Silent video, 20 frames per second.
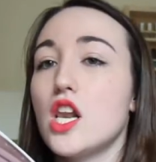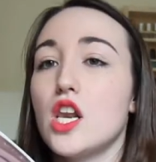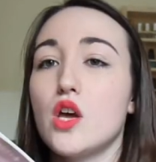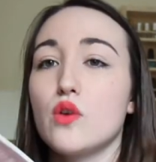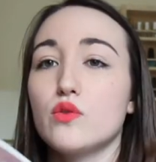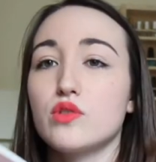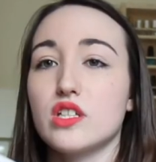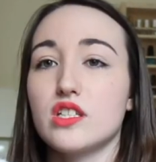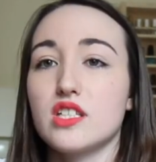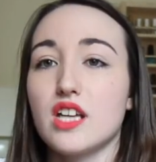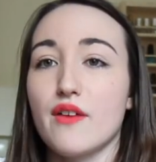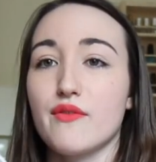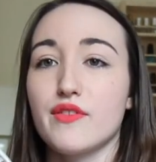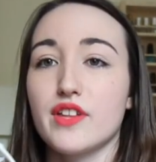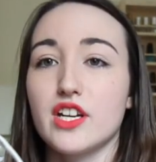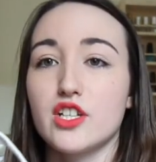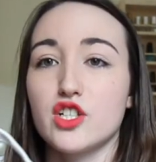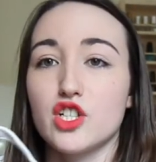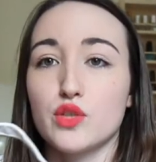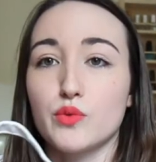loads of stuff
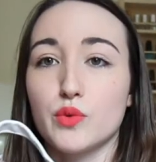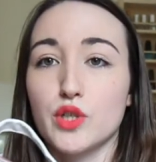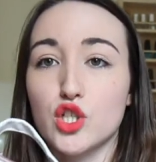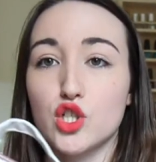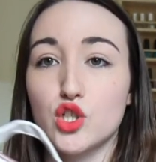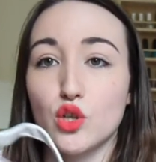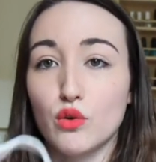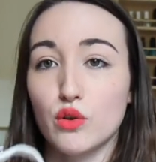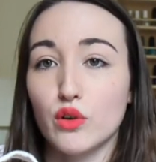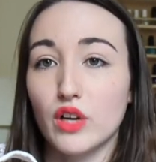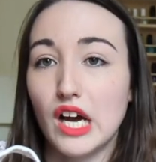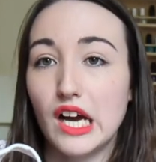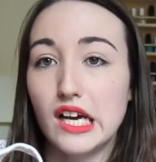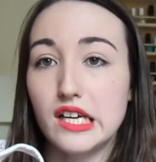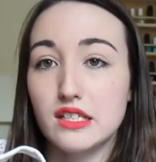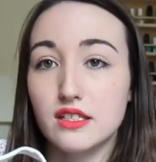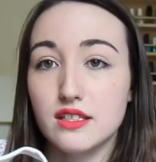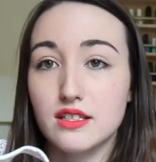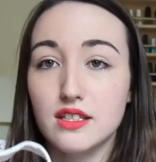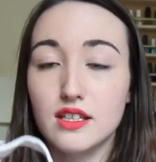that I just want to show you
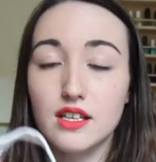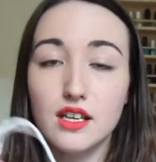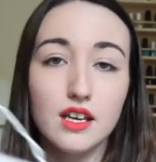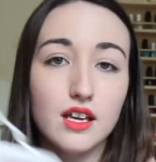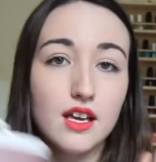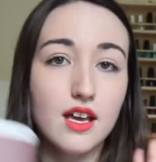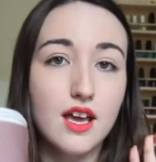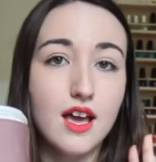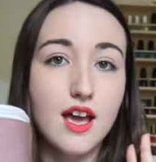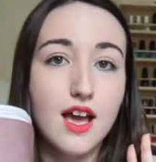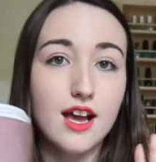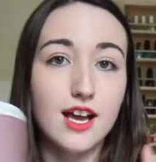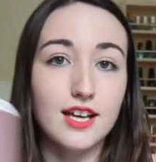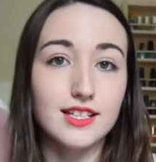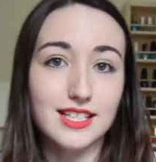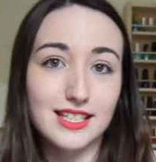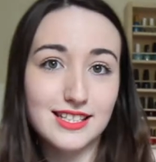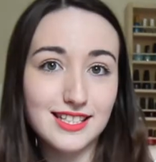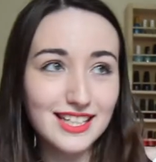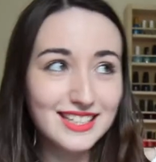guys
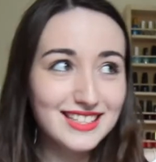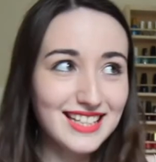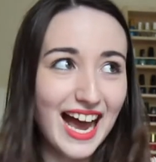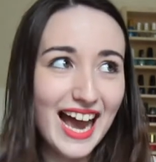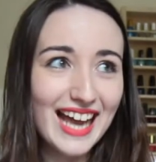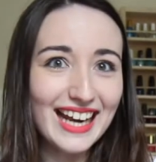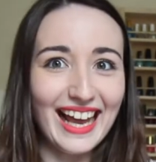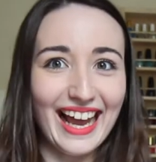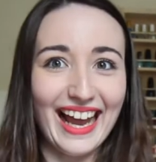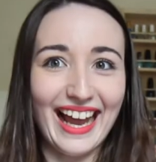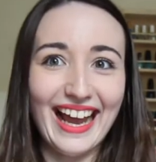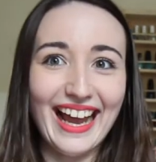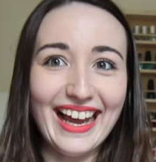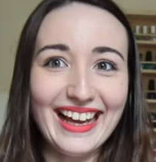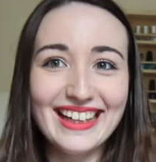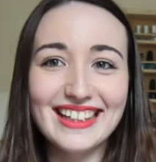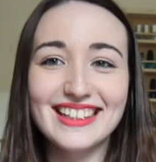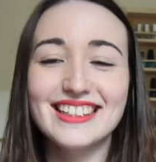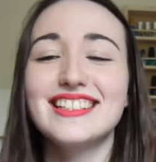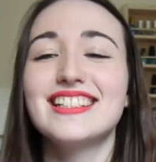because it's exciting.
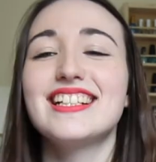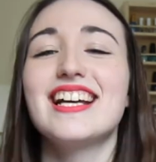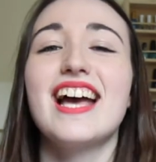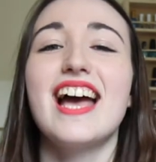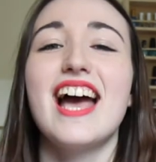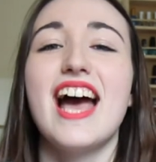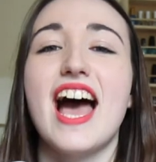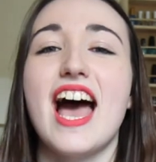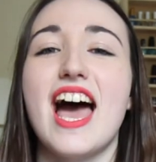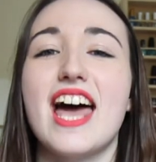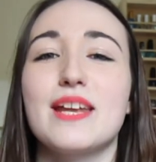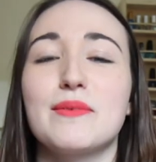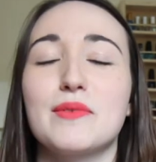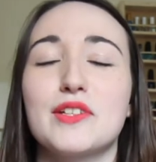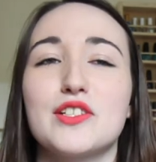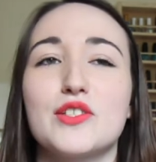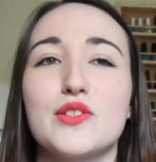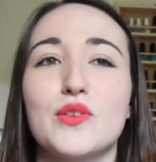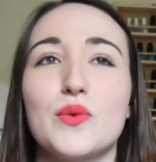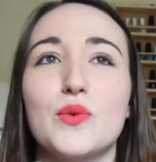And I'm
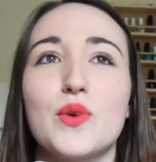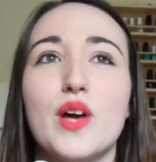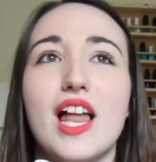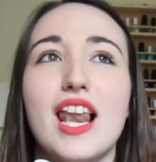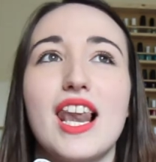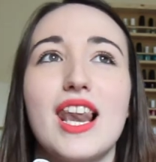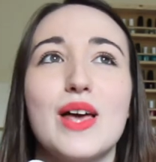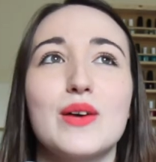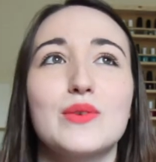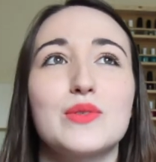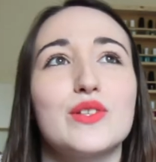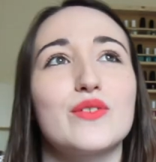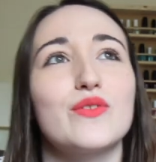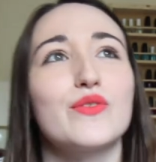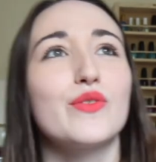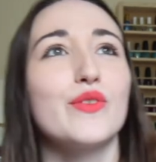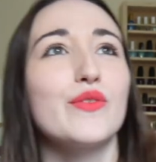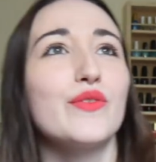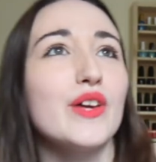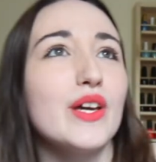going to do loads
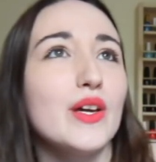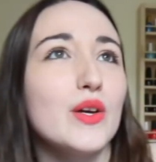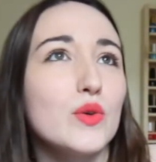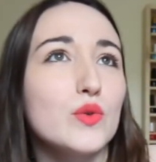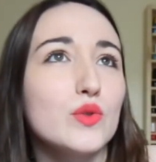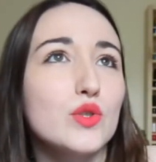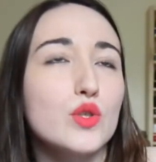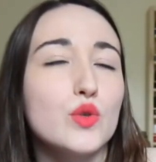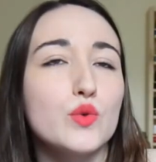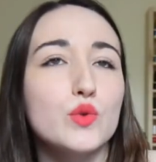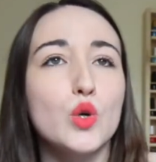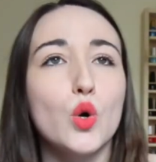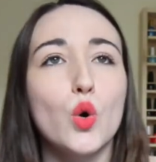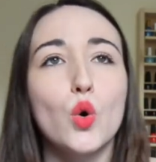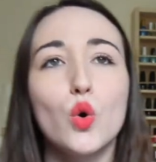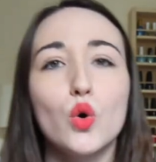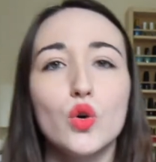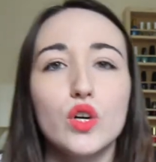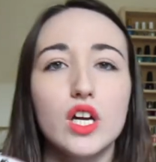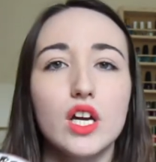of reviews,
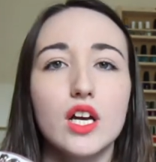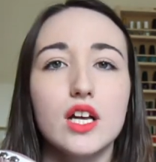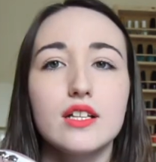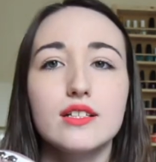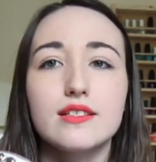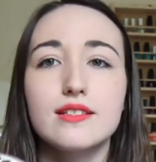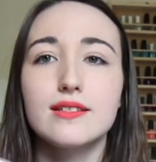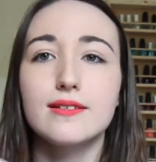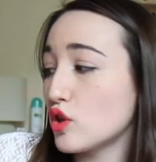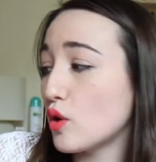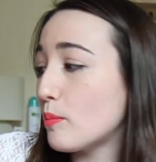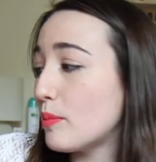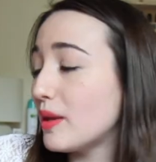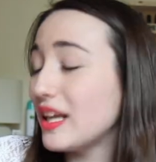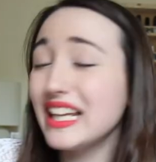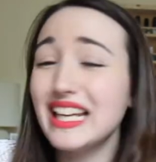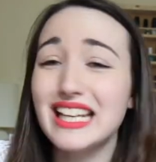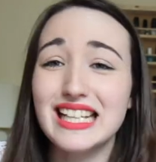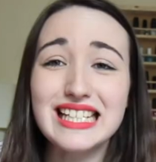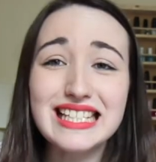tutorials, so
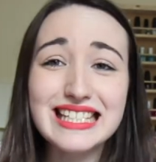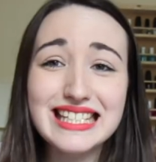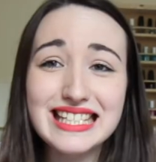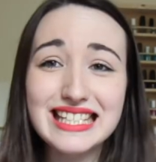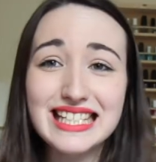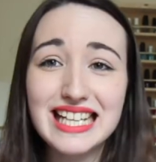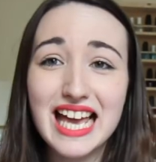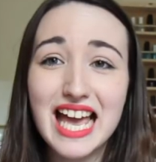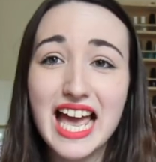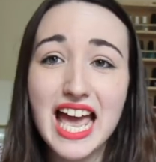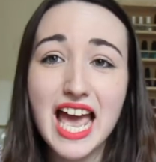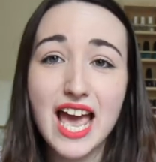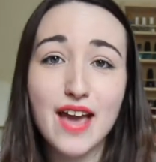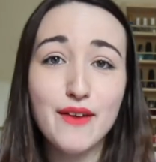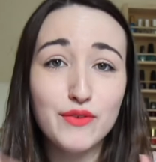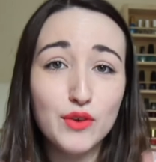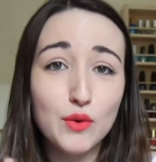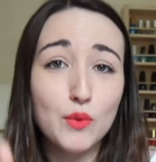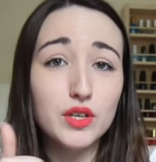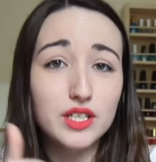please,
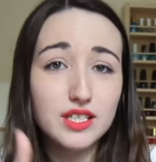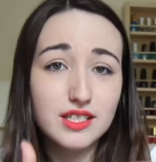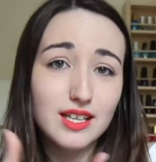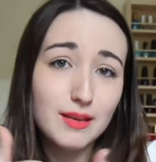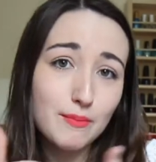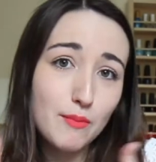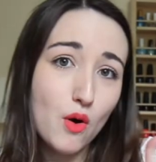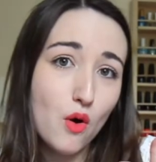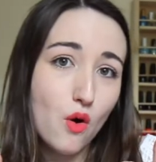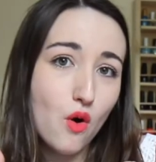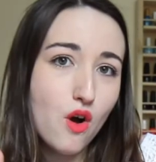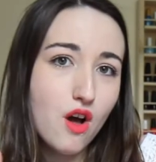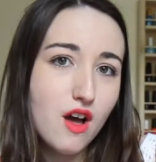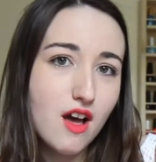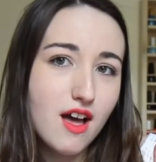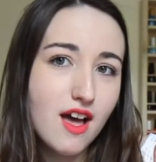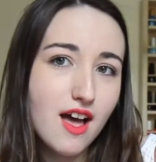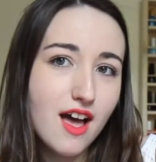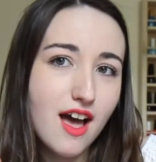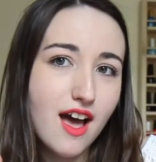if you want to see more
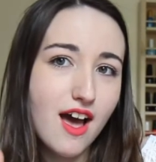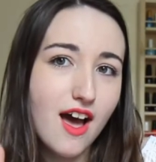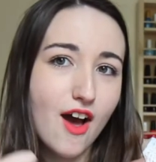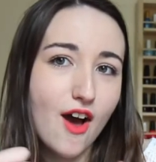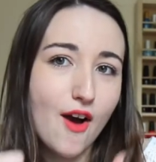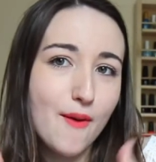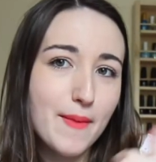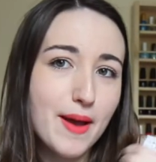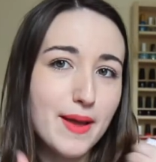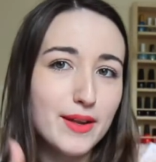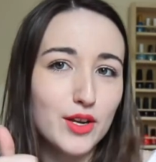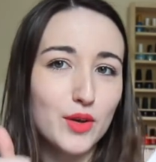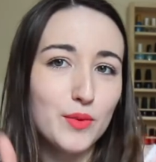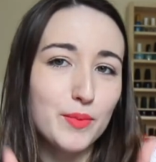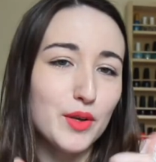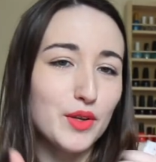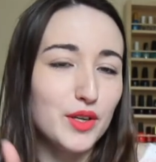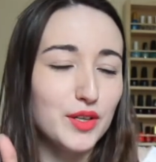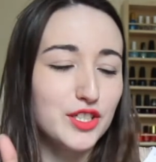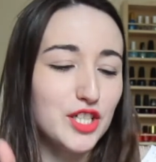on my new
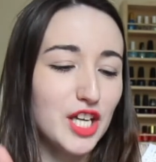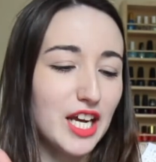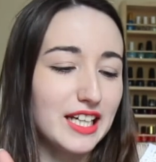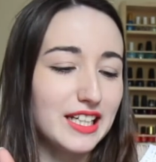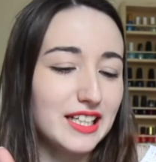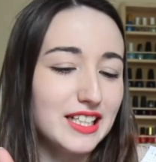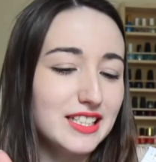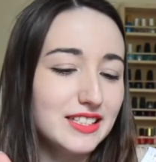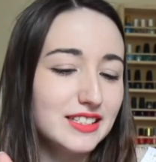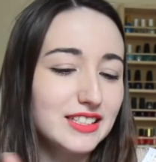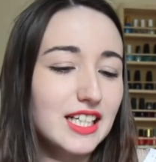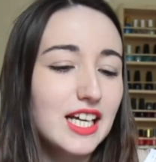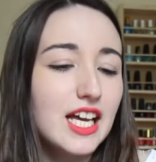beauty channel,